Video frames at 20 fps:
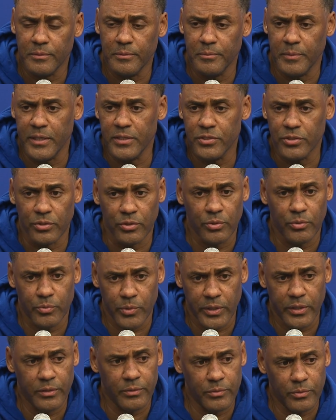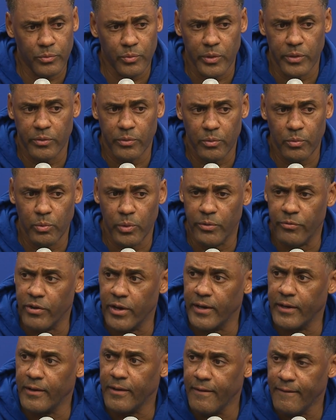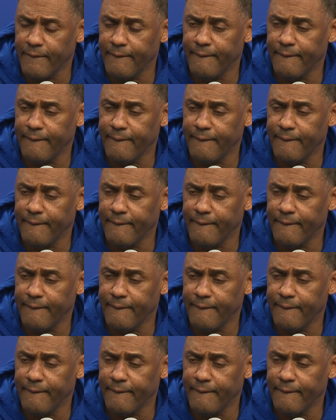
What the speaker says: make sure we're ready.